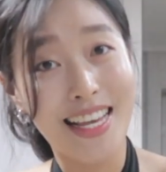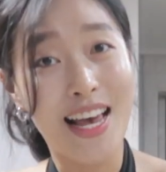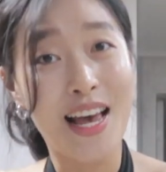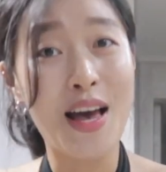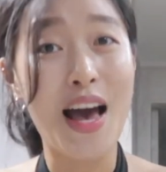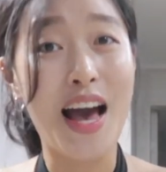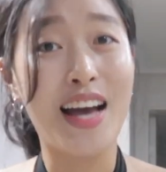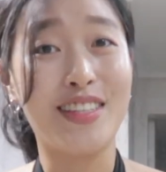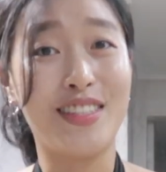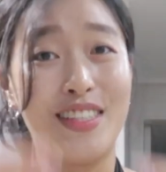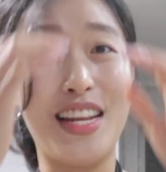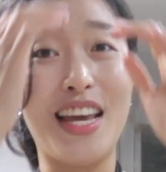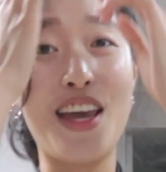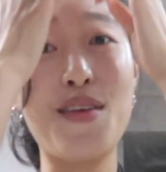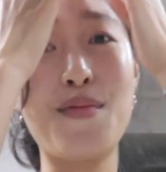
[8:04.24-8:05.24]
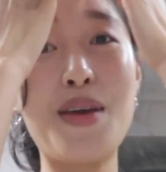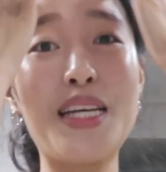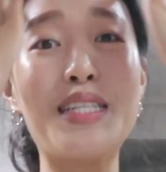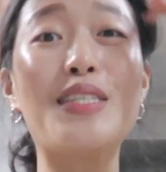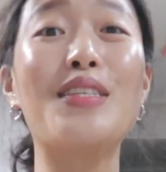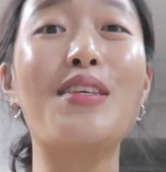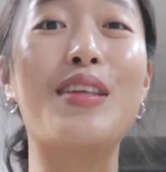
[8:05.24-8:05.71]
actually
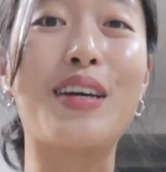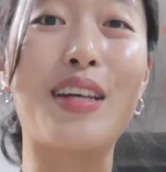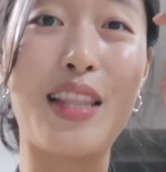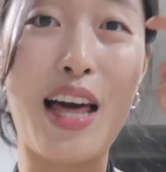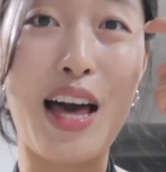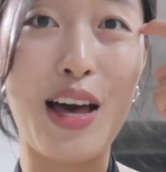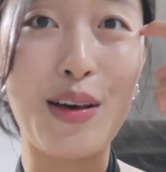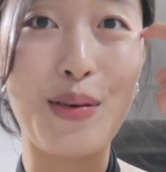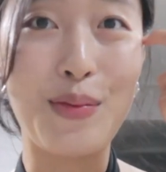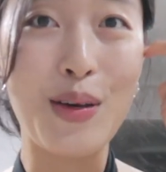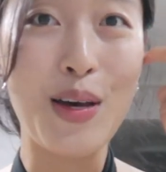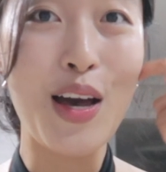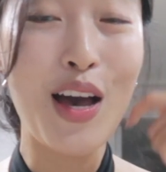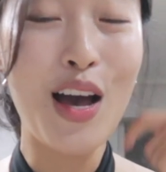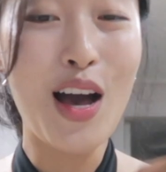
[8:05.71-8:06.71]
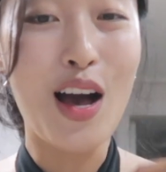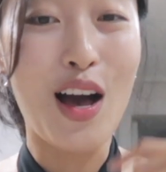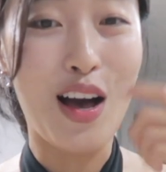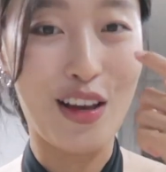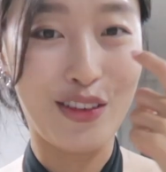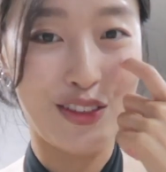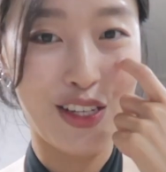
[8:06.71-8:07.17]
been to the club
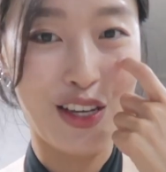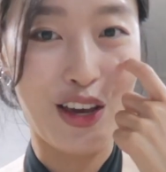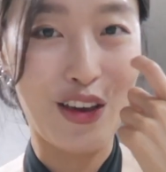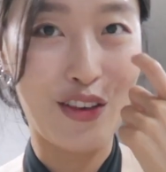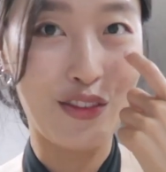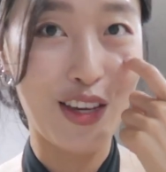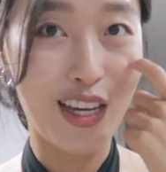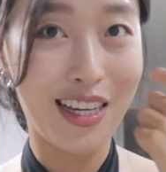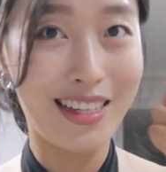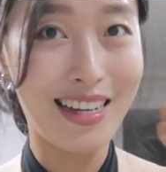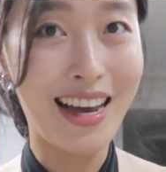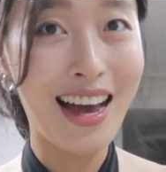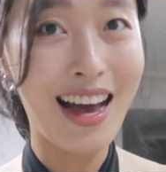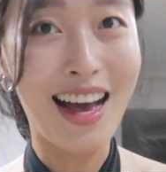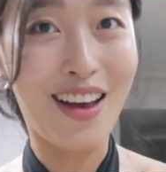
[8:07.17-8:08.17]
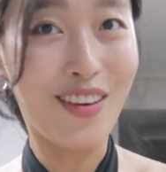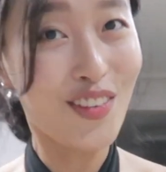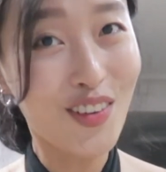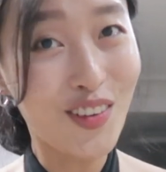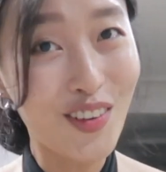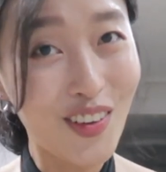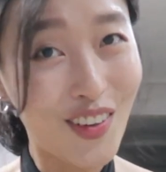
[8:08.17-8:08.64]
after COVID. Have
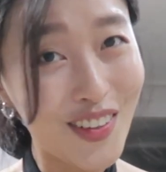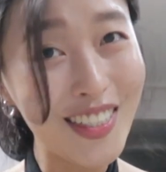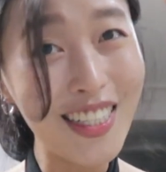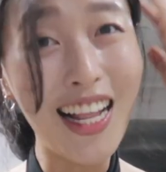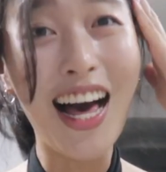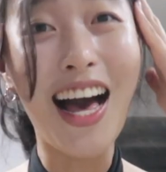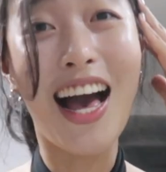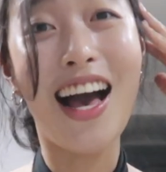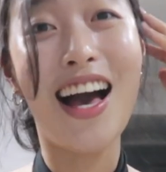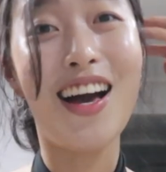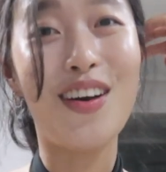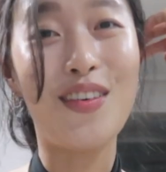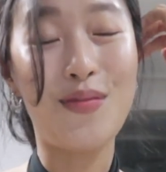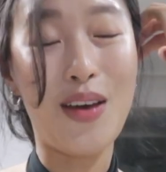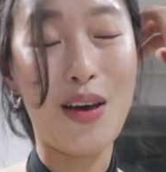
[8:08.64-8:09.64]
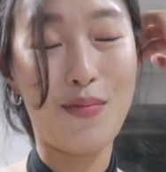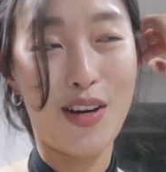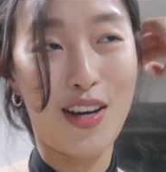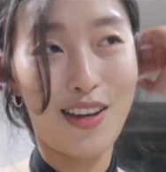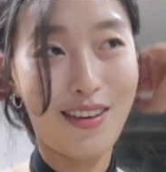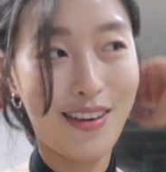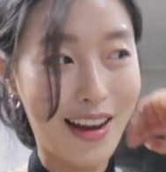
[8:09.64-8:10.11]
you all? Um, am
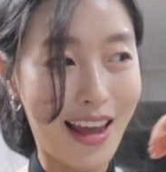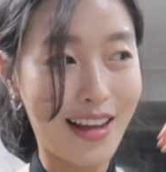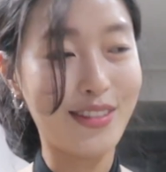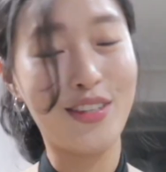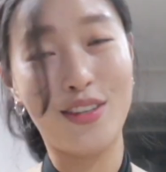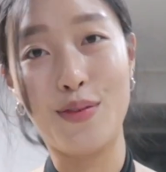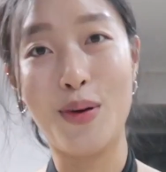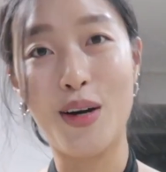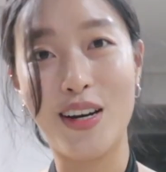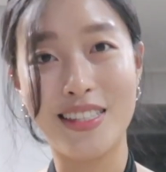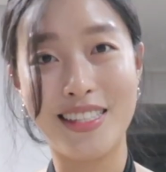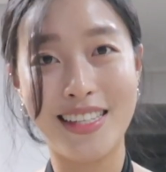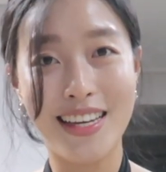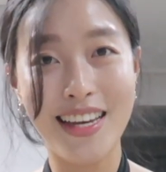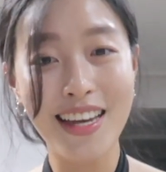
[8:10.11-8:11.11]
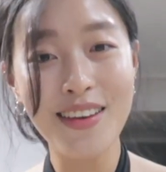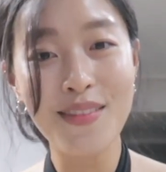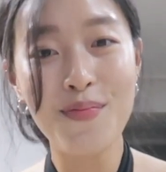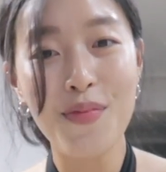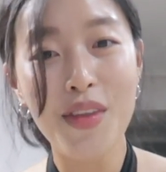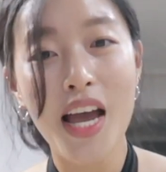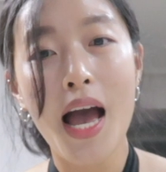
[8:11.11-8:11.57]
I late to the party?
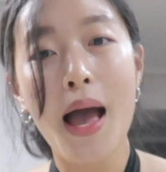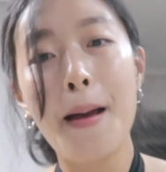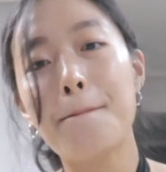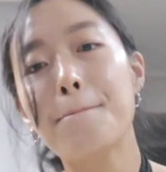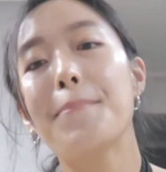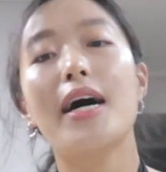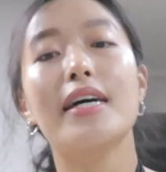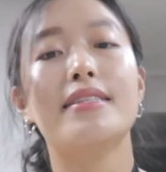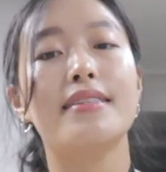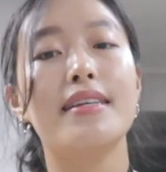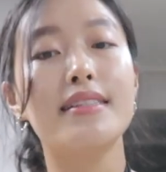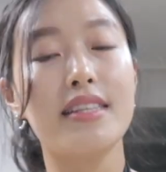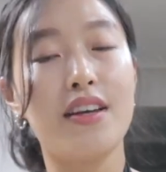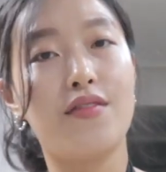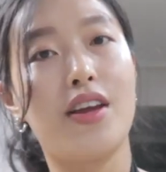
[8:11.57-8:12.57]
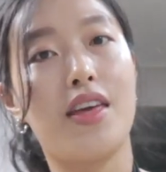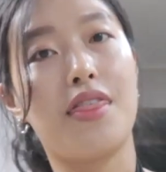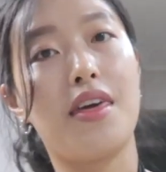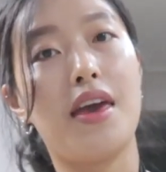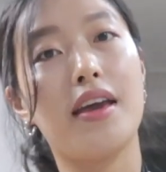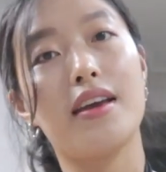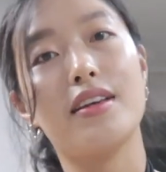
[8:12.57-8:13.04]
But since
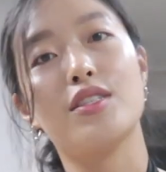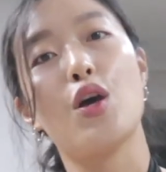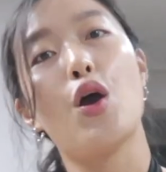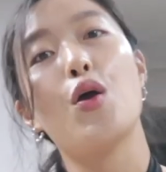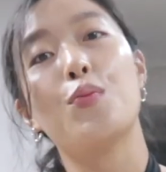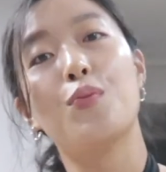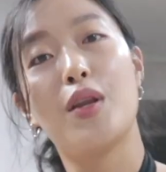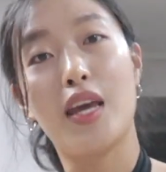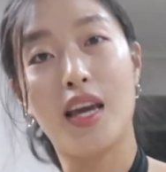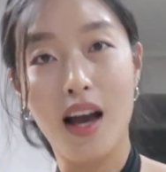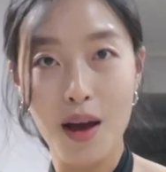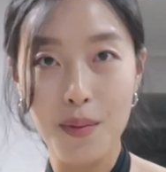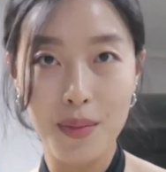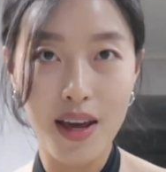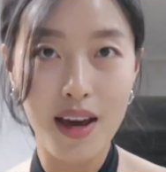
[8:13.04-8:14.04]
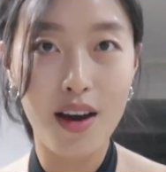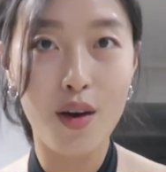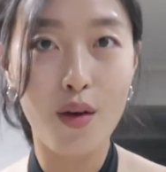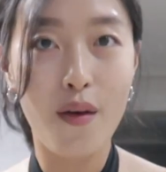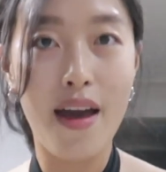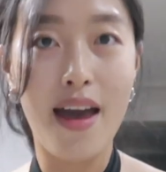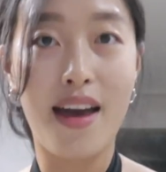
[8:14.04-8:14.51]
everything is opening up
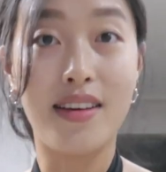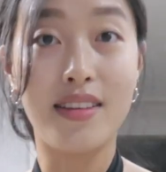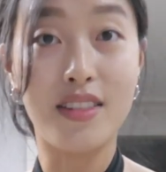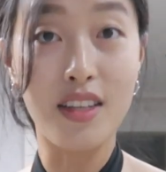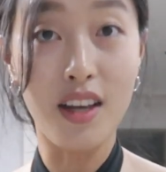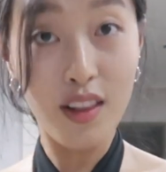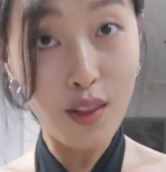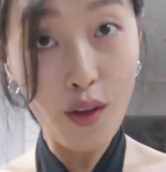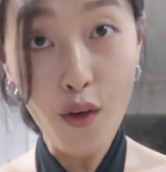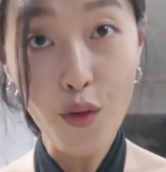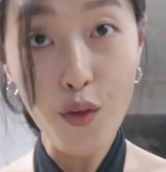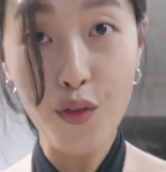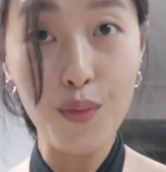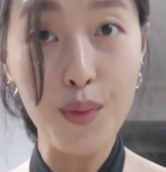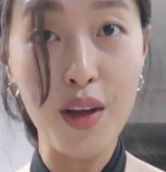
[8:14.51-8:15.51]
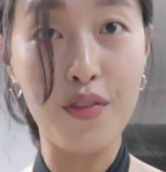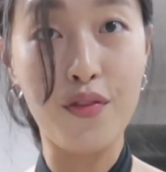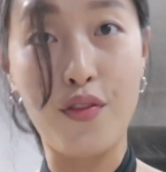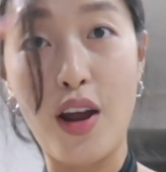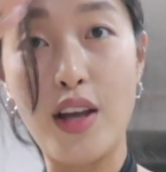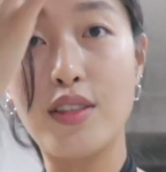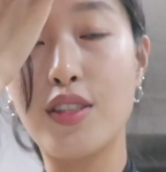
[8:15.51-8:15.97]
now and a lot of my
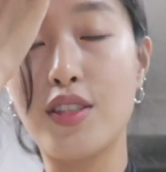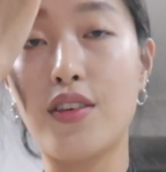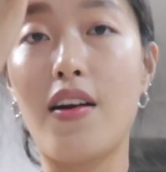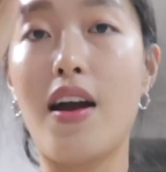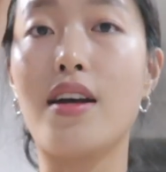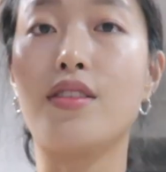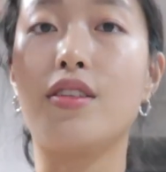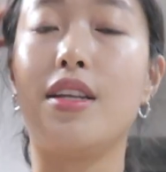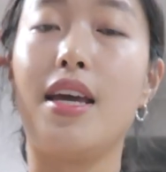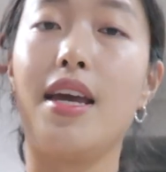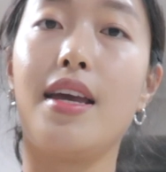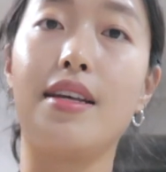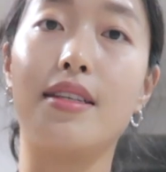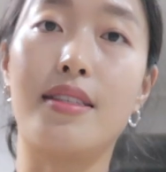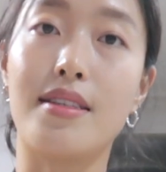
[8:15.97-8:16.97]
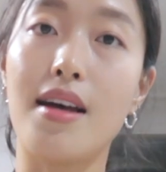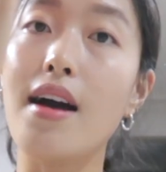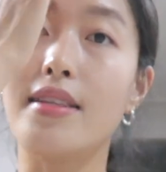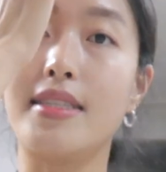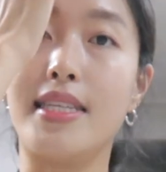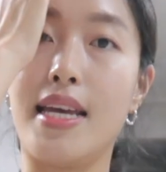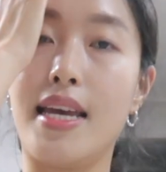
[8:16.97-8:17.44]
friends are actually
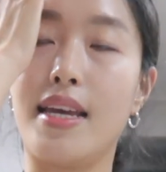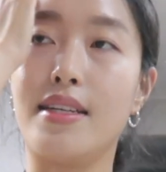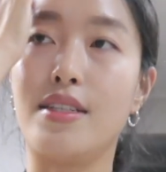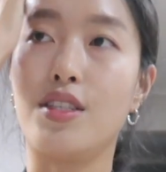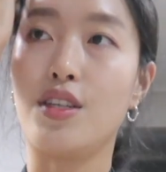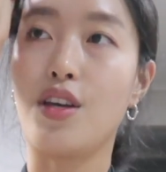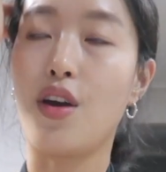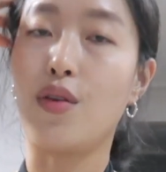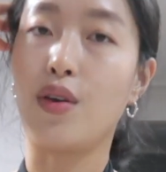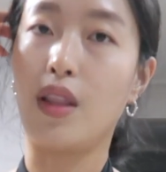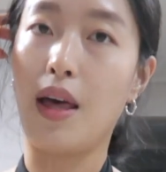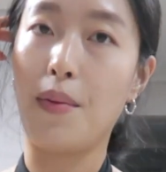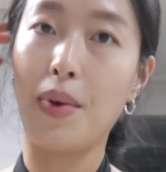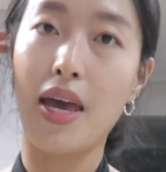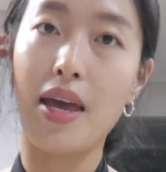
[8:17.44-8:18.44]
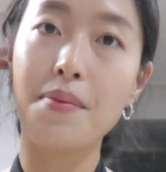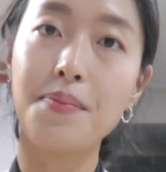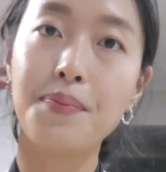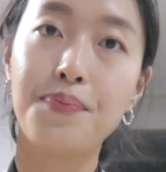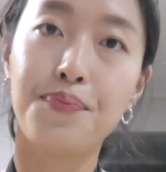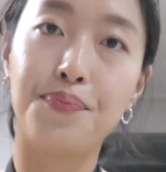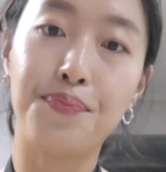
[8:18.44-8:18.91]
starting to go clubbing,